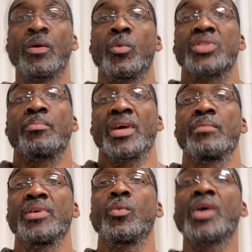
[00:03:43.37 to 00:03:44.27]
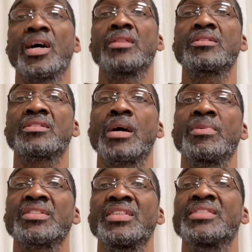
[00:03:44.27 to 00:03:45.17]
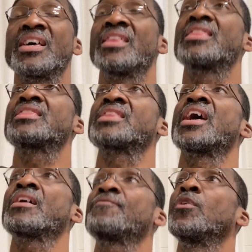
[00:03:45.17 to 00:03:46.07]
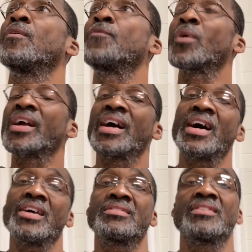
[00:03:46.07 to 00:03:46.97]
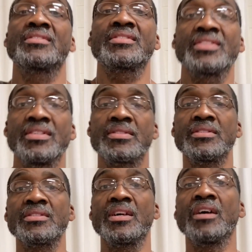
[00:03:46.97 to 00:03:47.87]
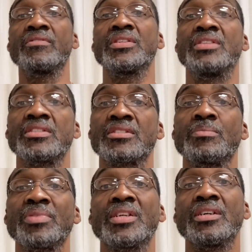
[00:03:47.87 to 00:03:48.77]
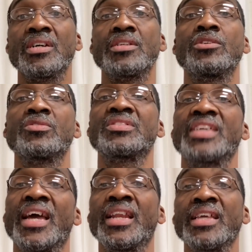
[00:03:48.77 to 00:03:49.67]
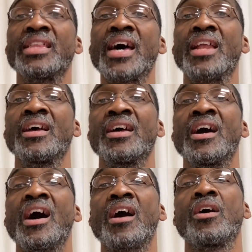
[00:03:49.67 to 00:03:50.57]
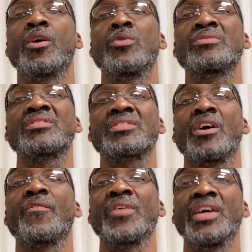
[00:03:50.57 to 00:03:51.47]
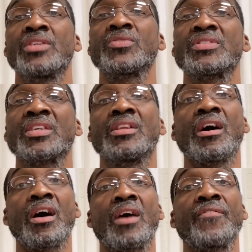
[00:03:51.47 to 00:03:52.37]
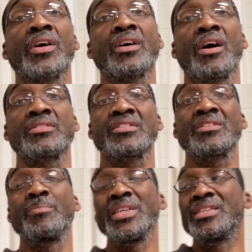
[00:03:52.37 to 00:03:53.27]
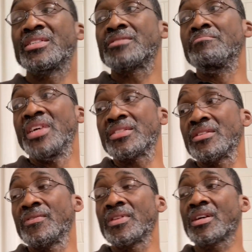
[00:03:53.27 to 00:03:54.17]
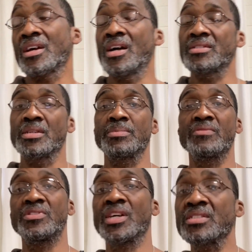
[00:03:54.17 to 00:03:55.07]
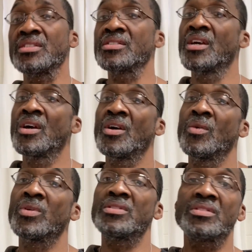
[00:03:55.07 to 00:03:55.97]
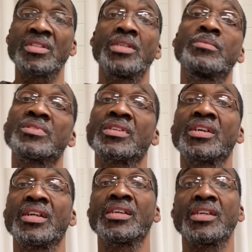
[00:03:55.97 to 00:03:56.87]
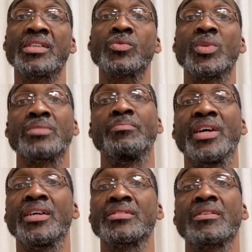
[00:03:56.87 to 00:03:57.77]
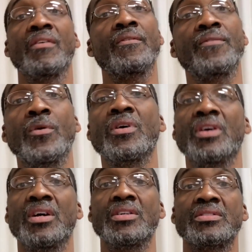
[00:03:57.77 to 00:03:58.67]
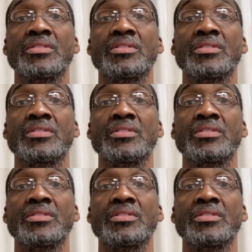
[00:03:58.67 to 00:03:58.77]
Which may be why this psalmist is thankful for God's seasons of discipline, understanding that our own self-interest can often cause us to be dismissive of the concept of justice when it seems to cut against what's best for us.